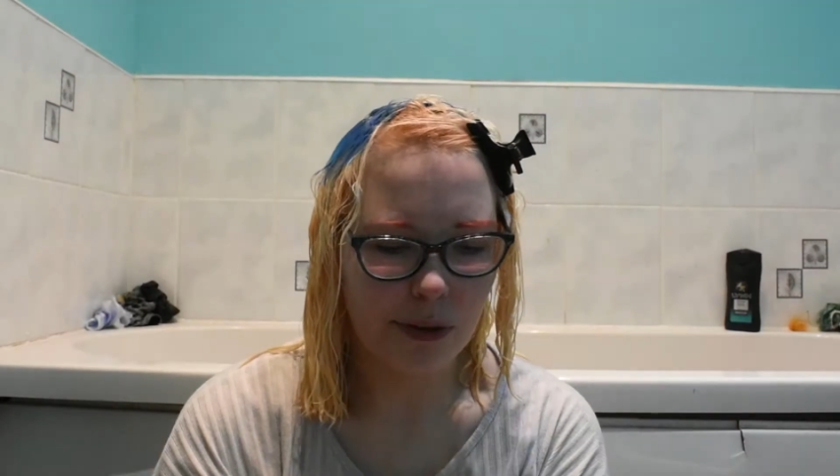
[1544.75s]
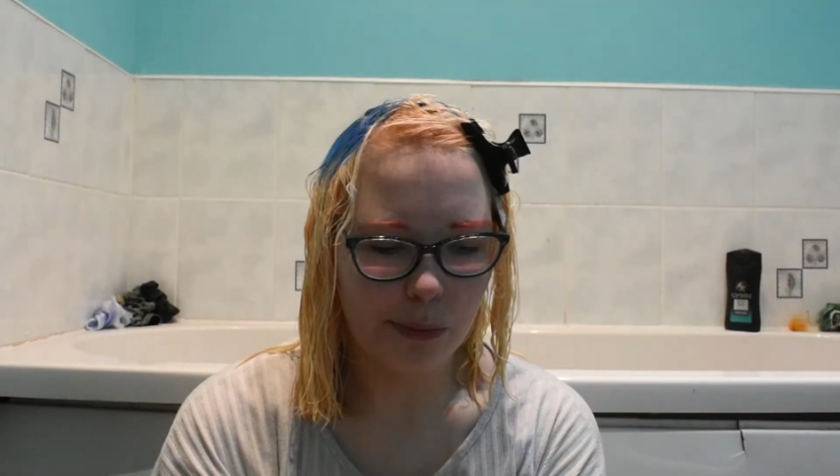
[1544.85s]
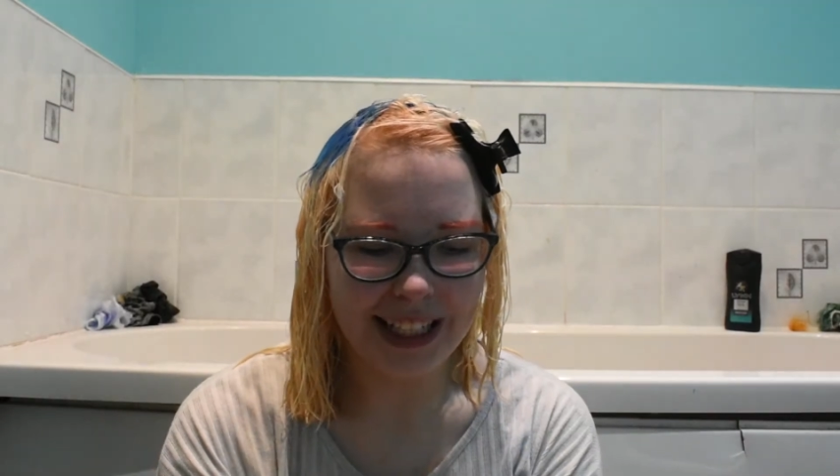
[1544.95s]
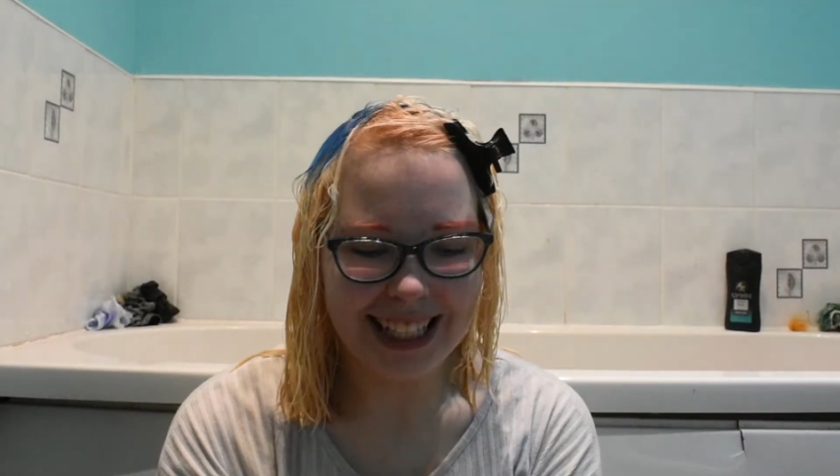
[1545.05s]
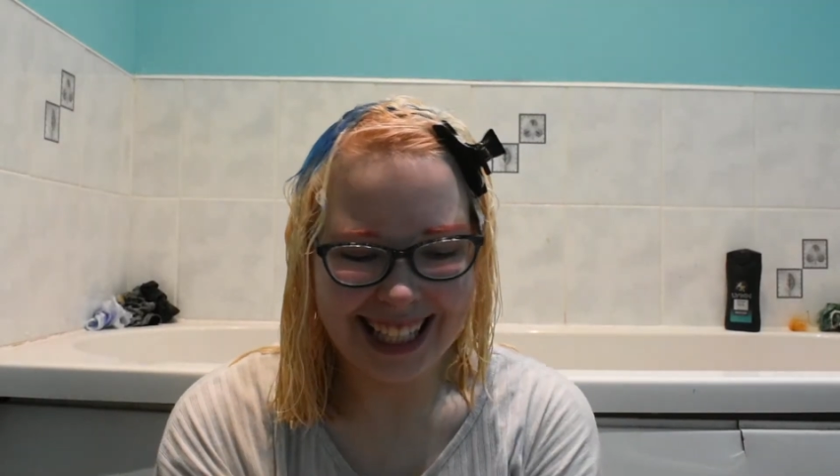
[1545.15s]

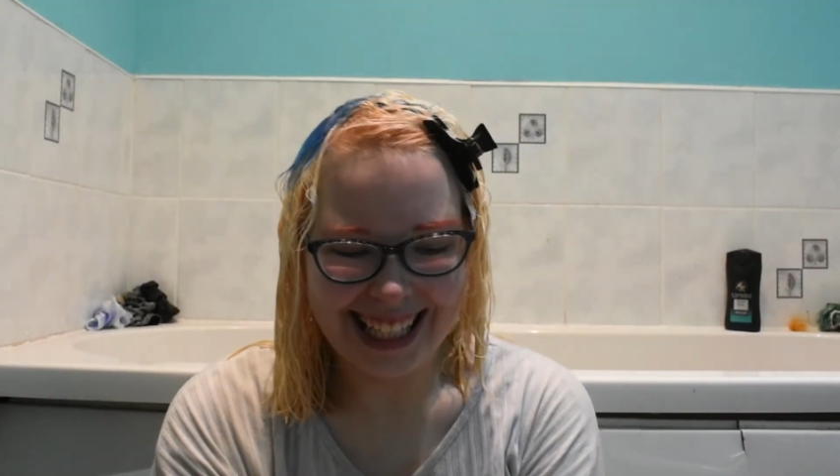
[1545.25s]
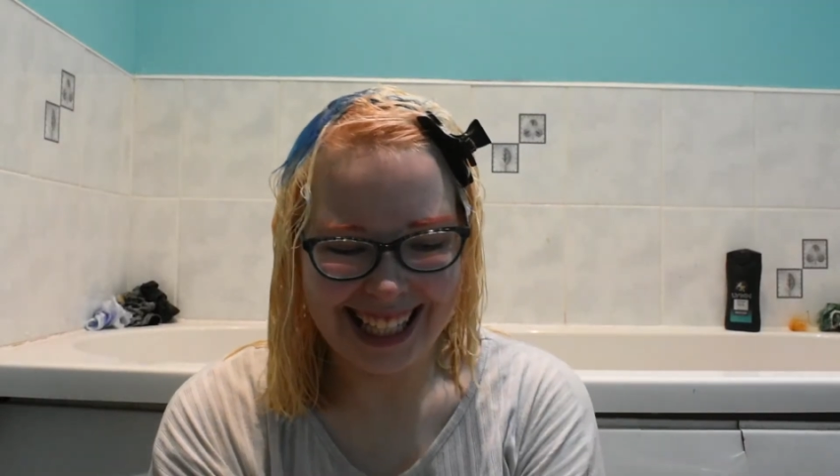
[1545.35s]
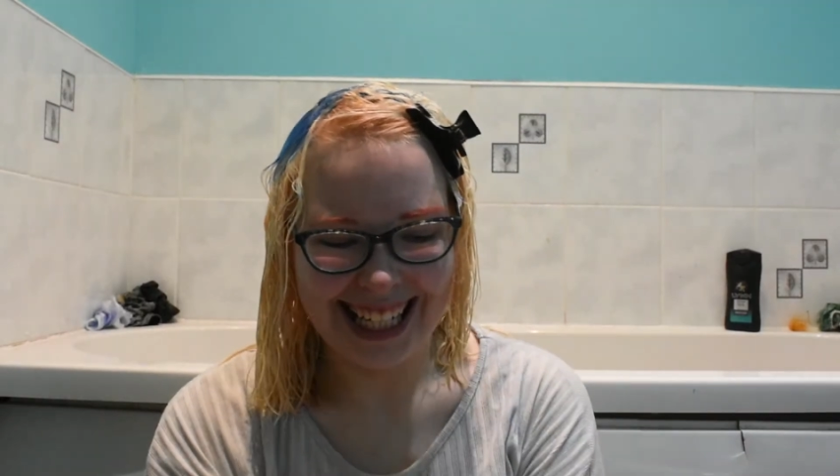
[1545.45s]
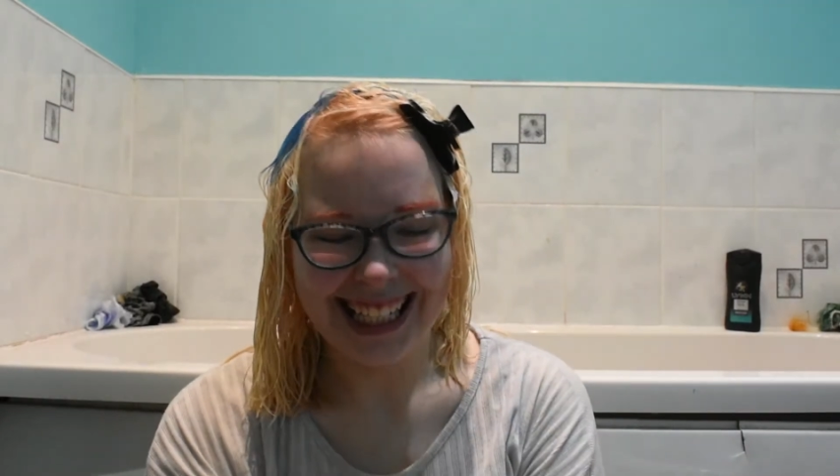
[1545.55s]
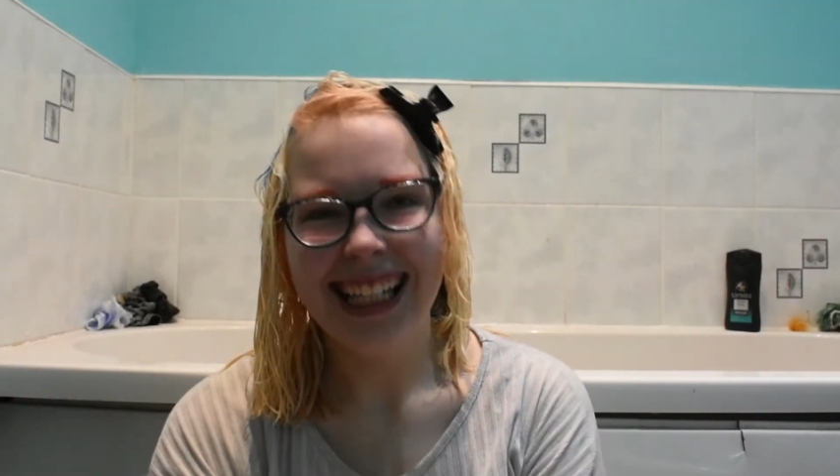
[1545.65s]

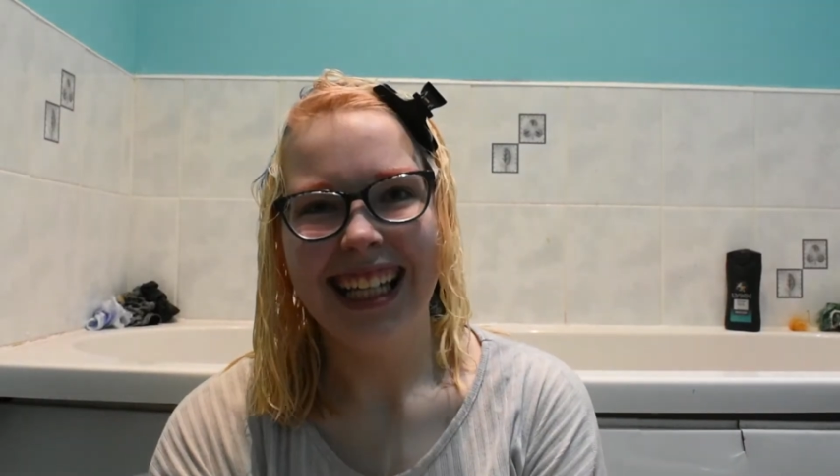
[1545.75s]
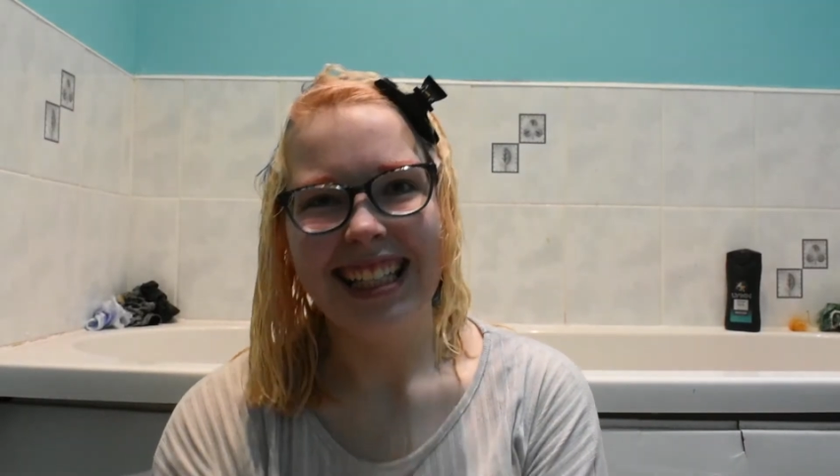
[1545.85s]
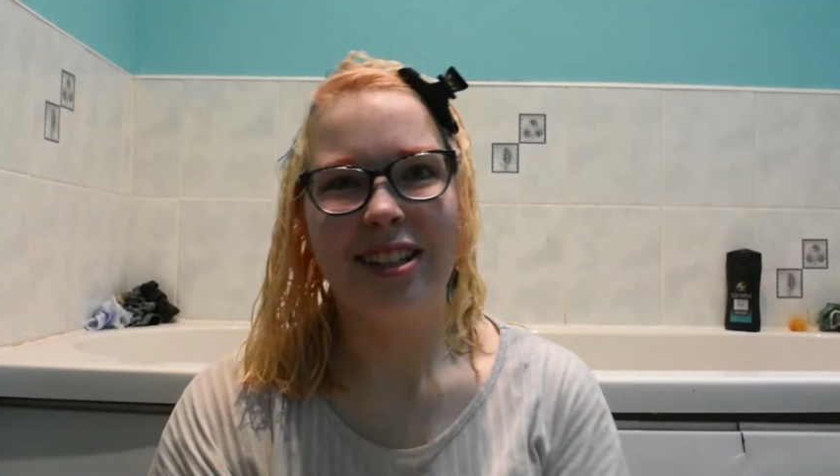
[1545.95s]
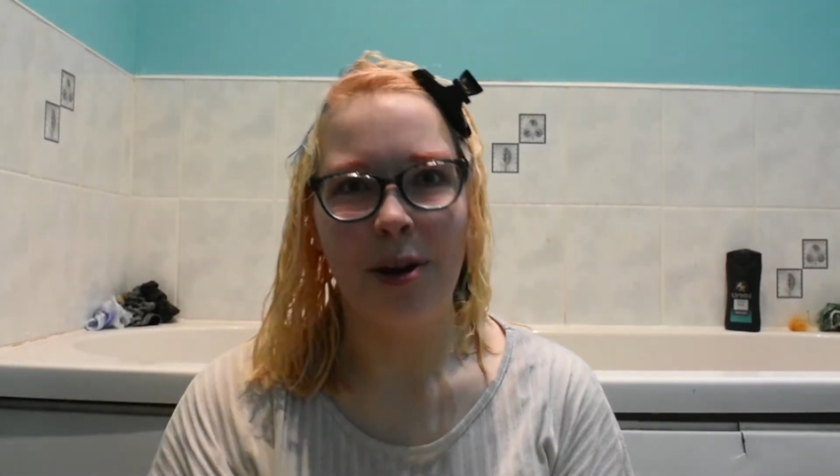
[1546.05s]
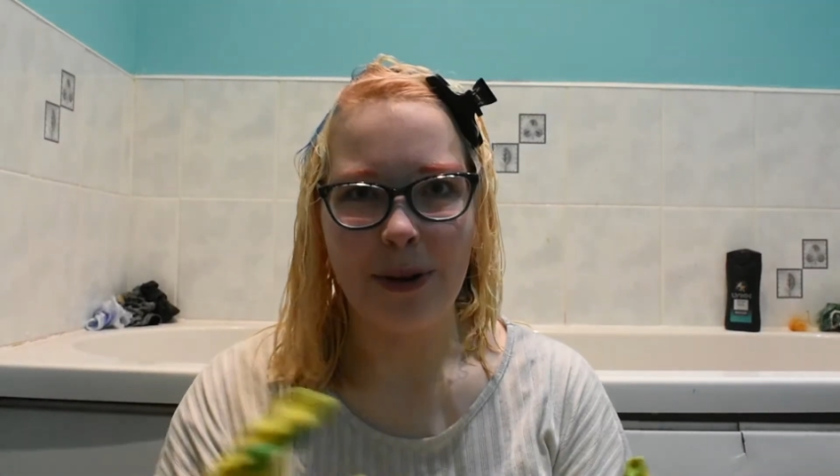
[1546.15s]
Basically,
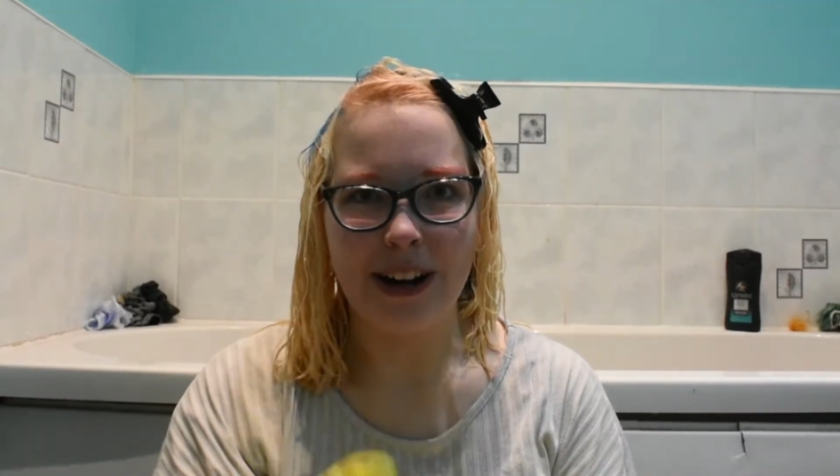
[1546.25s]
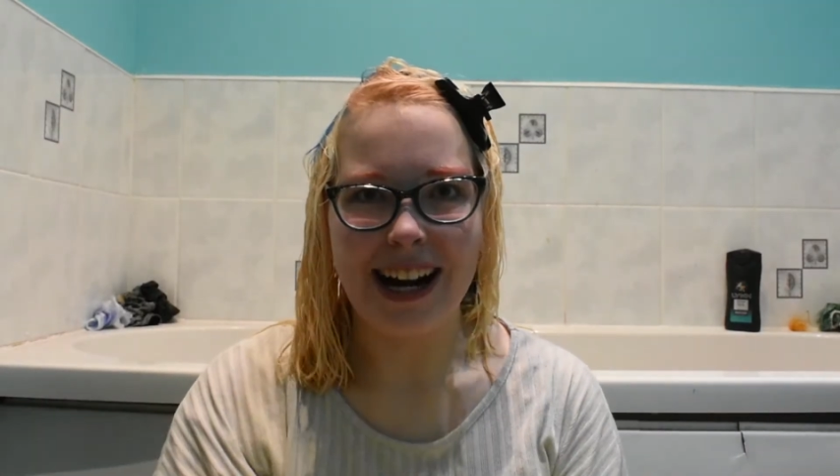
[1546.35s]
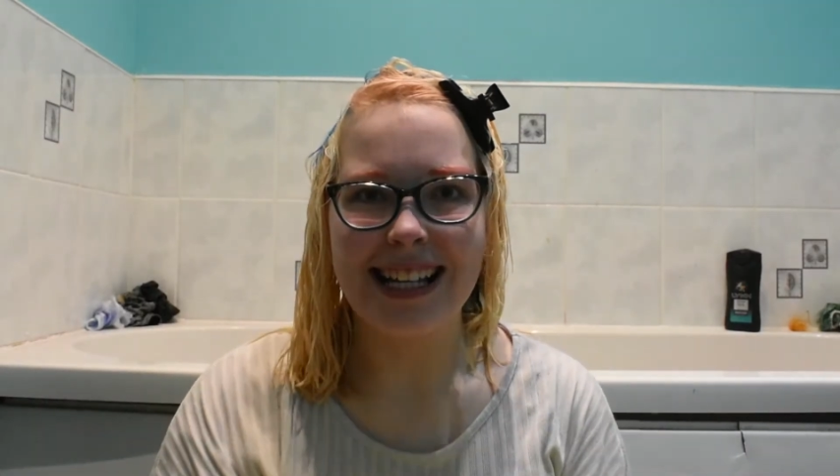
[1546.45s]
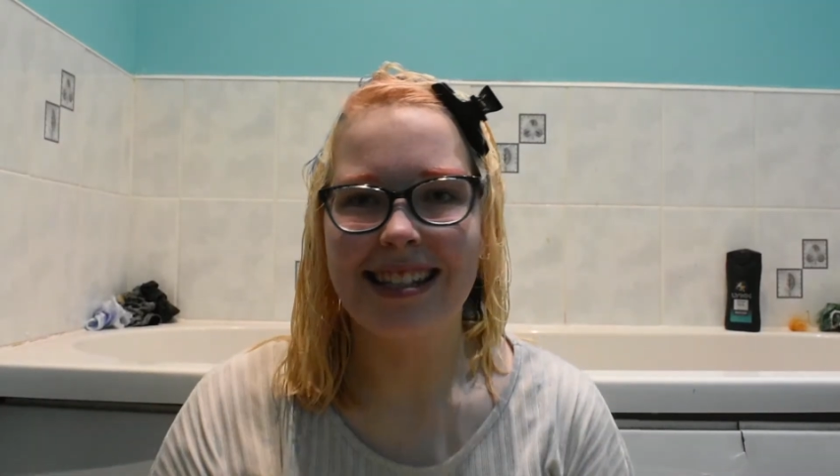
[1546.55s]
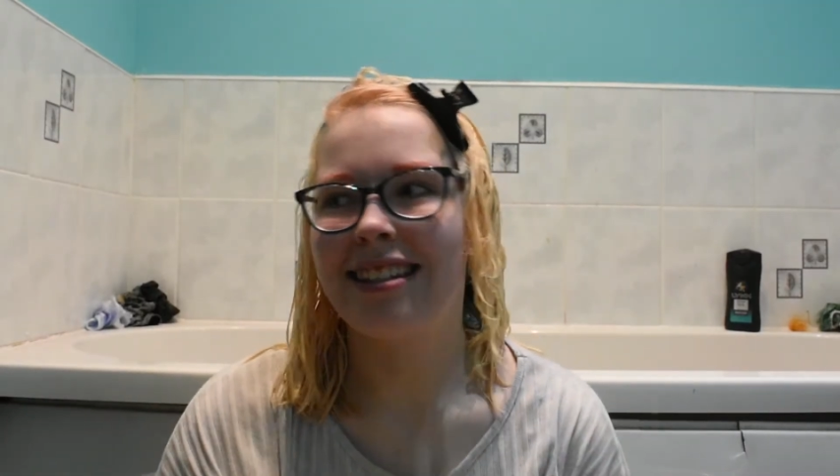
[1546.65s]

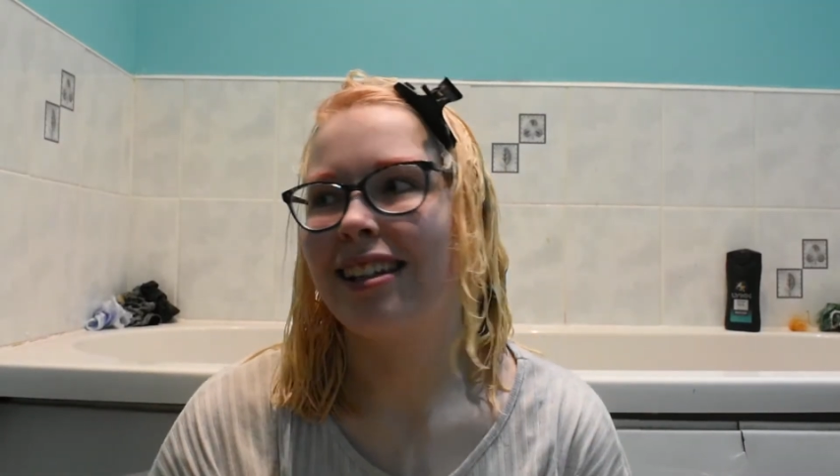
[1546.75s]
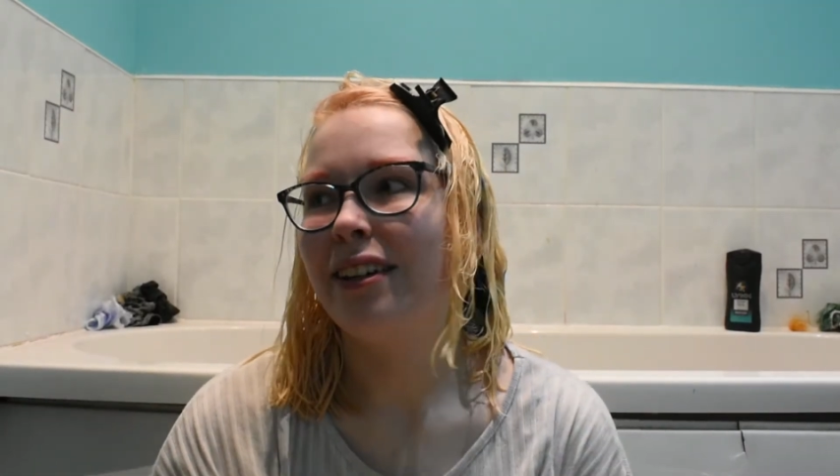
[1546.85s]
summarize,